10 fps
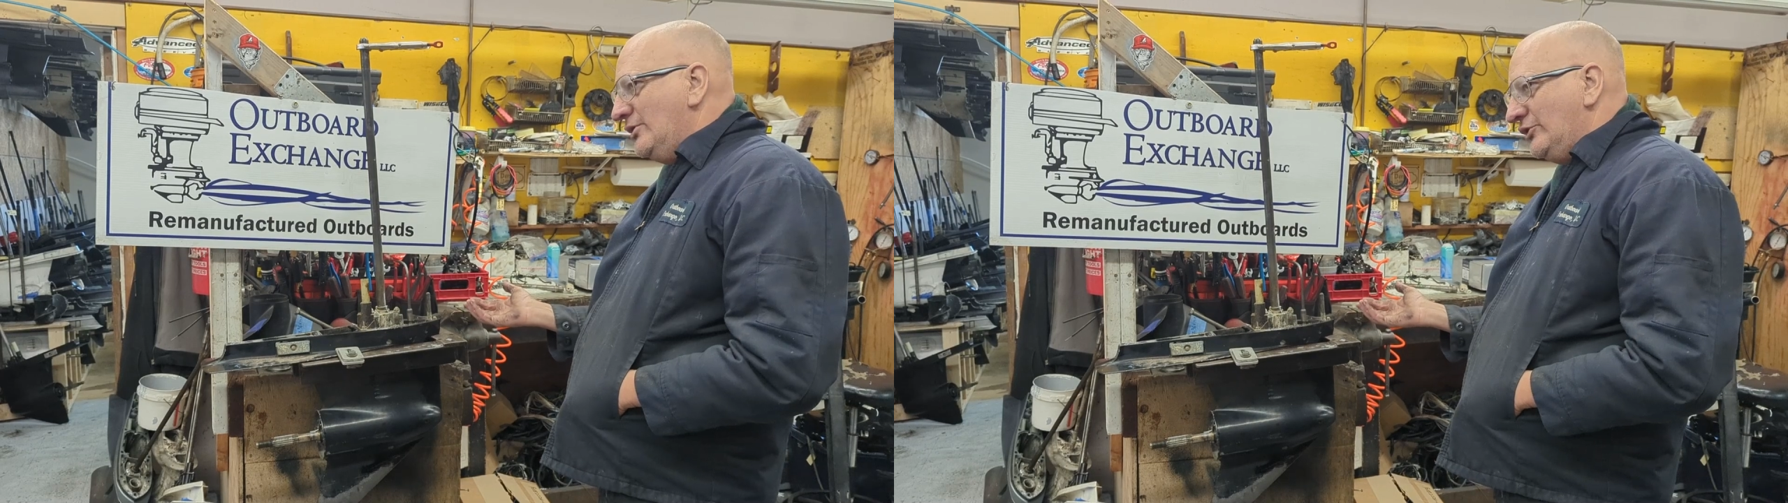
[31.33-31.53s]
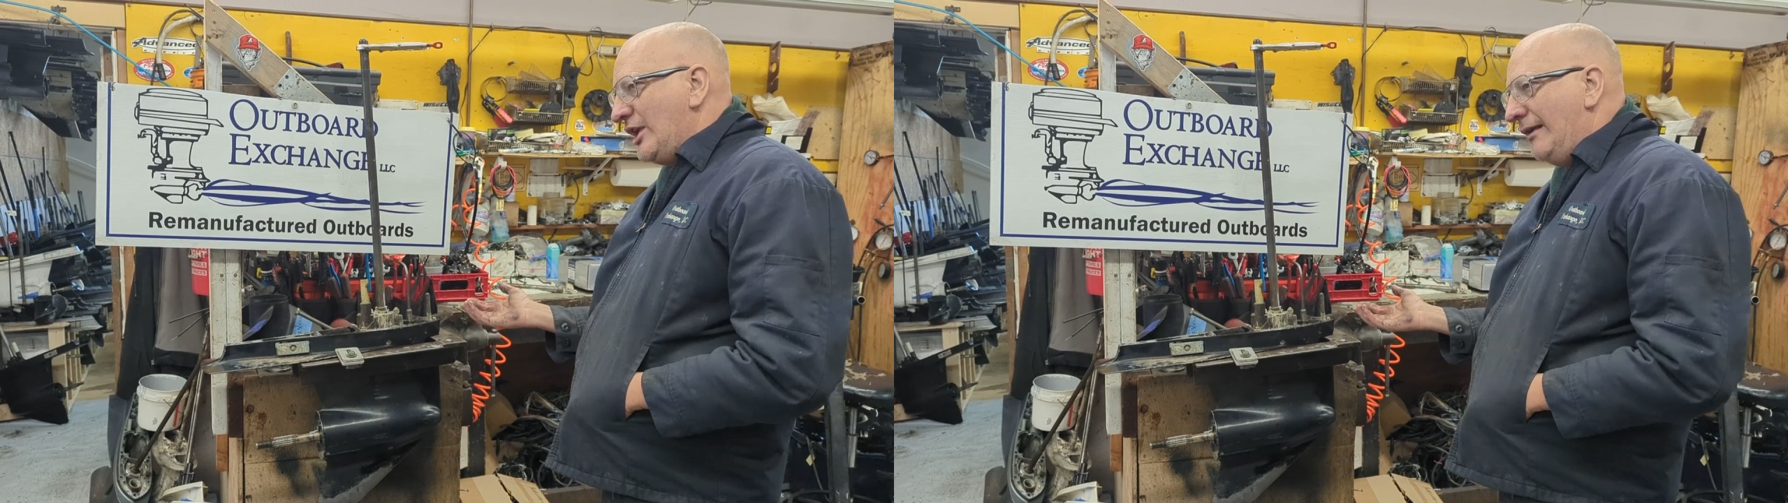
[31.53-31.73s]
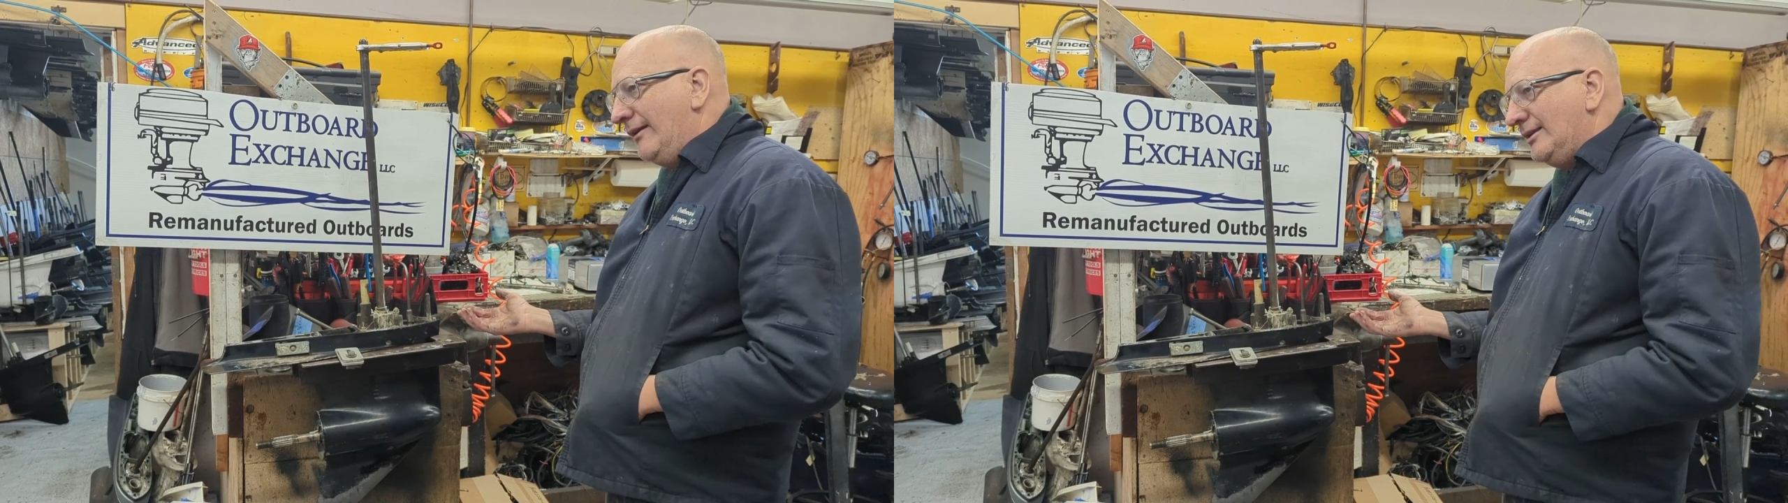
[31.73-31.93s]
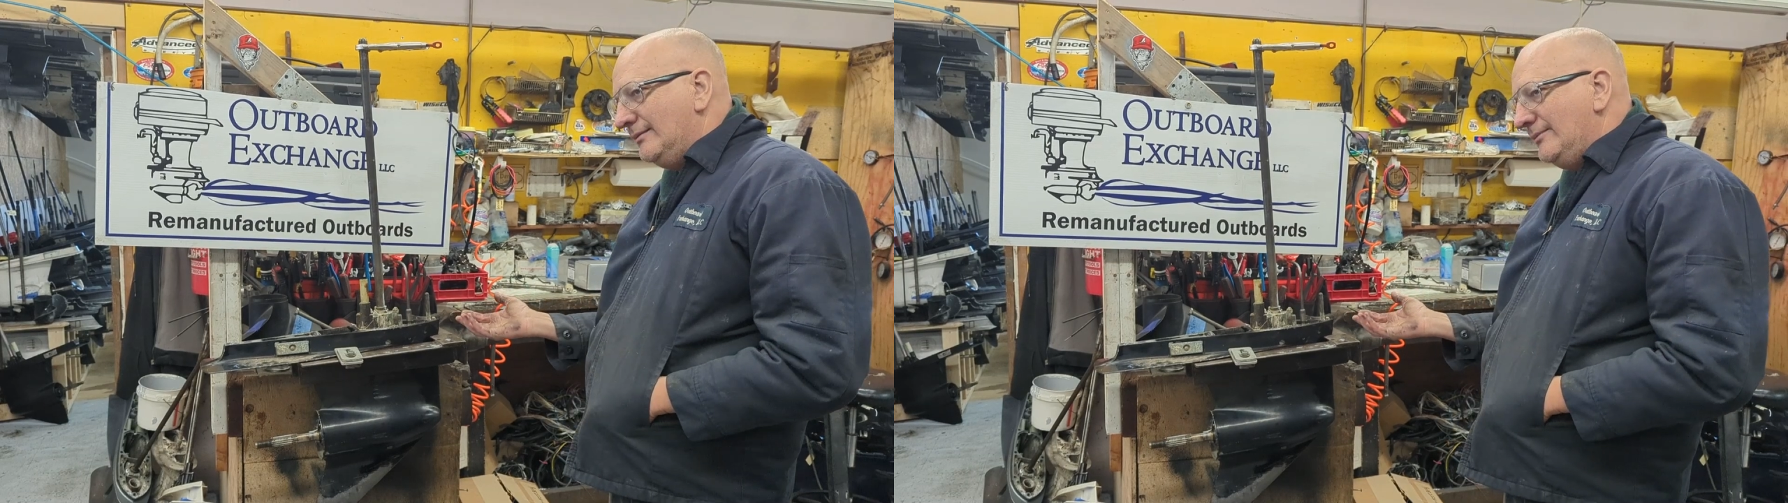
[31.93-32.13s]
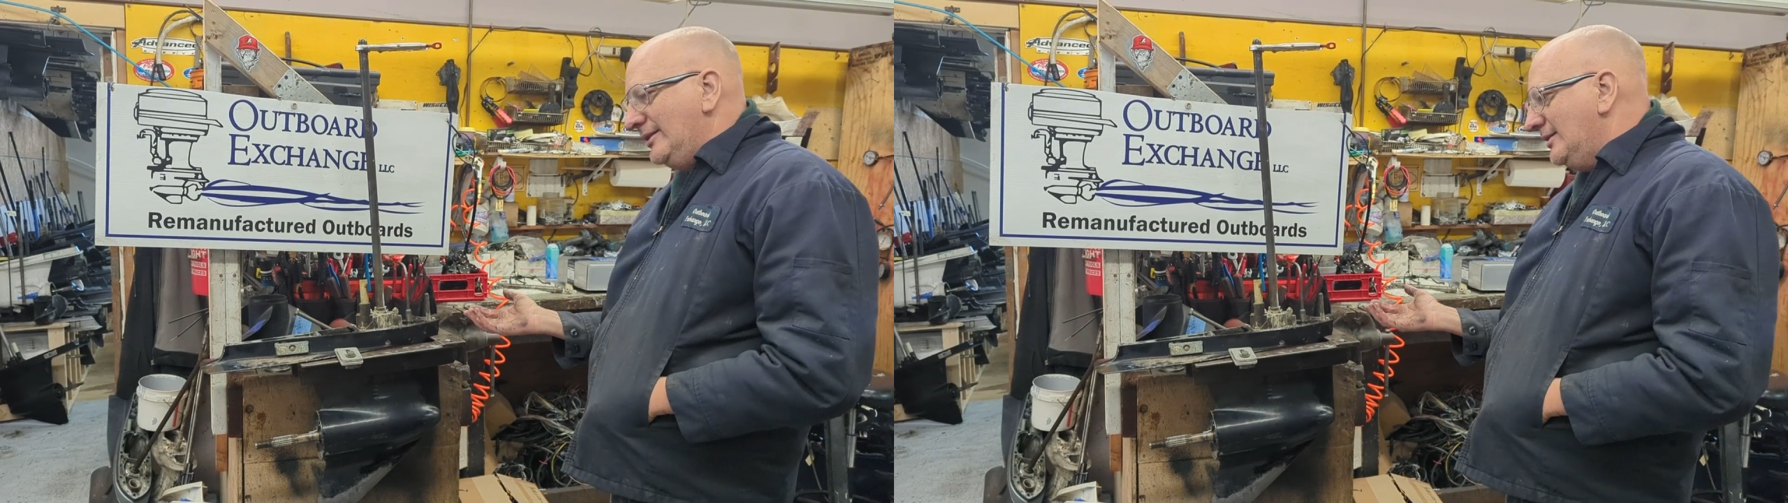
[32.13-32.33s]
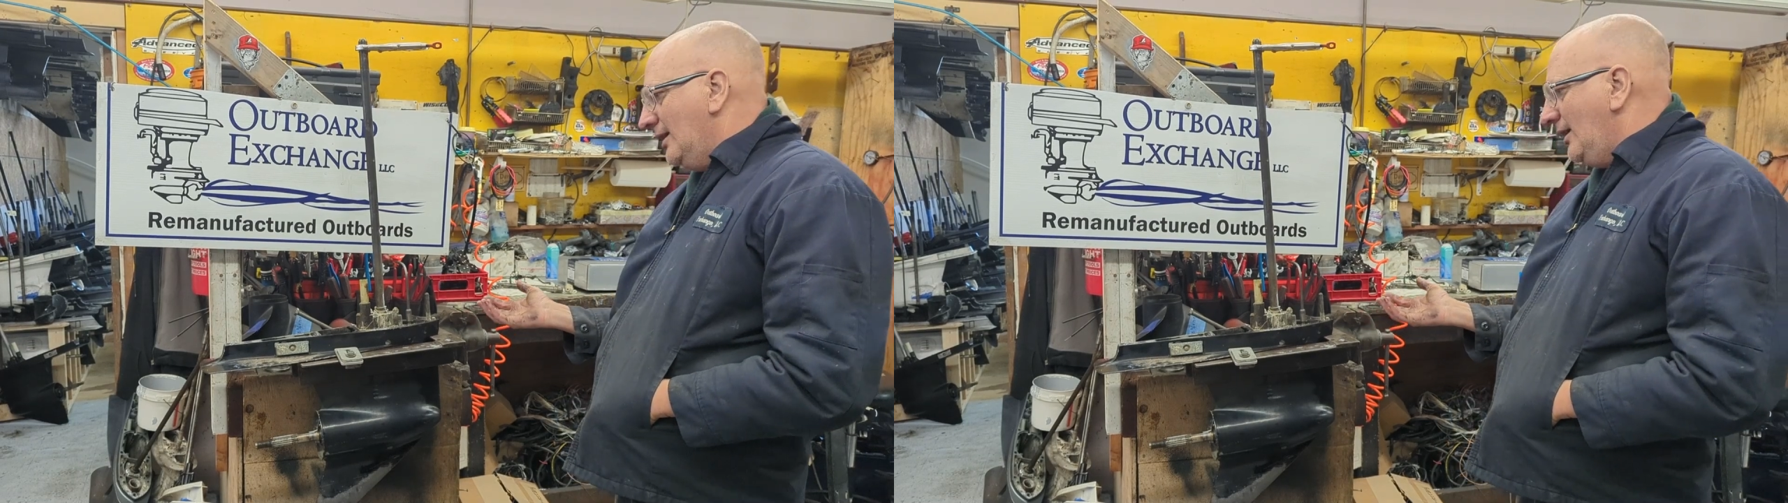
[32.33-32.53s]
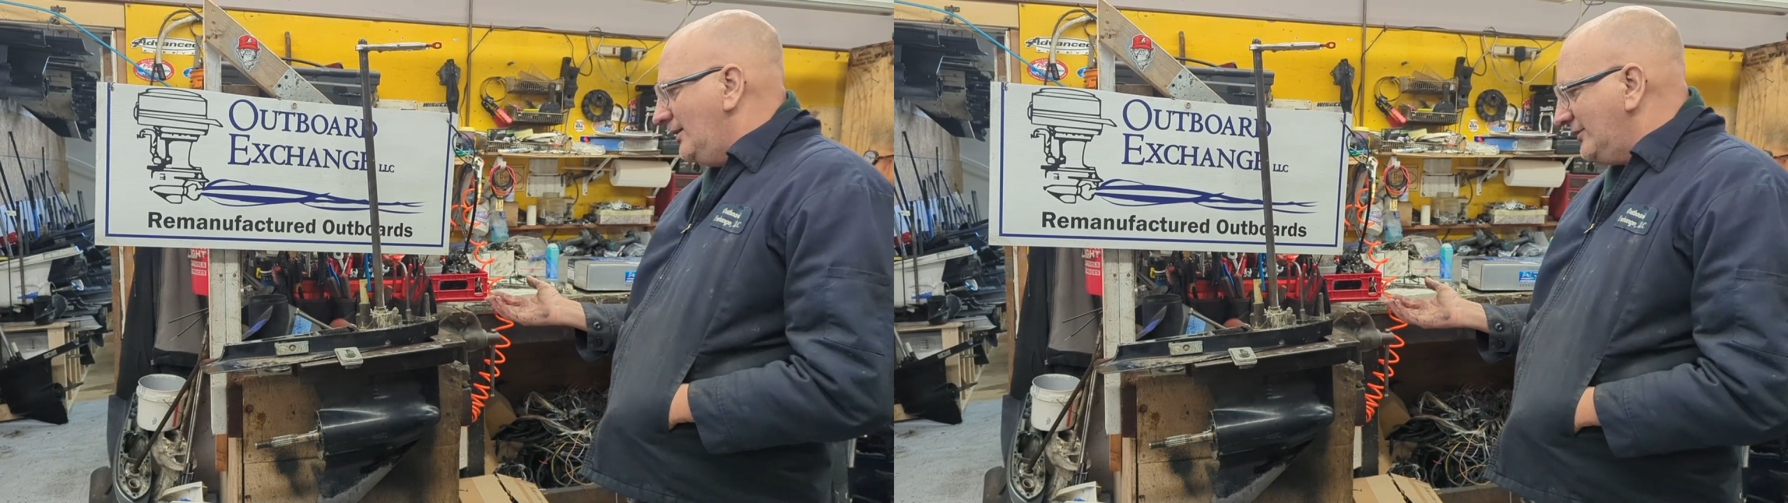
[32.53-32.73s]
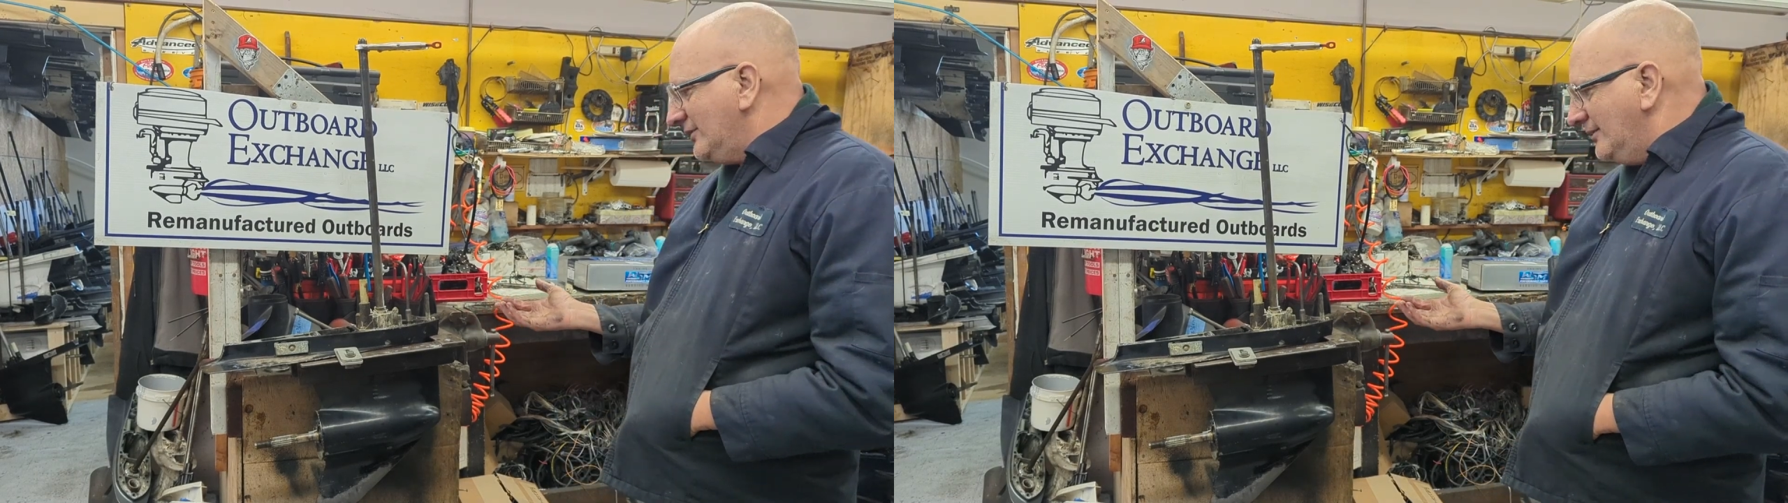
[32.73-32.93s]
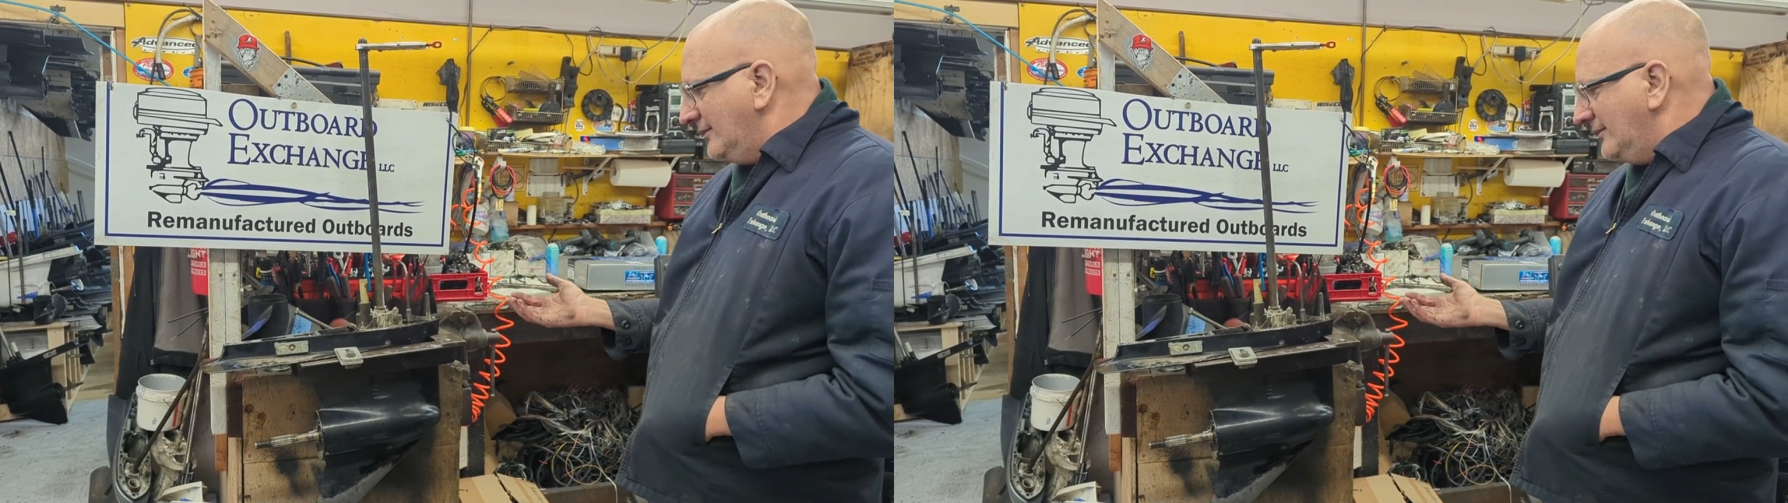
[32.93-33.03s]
sell it, because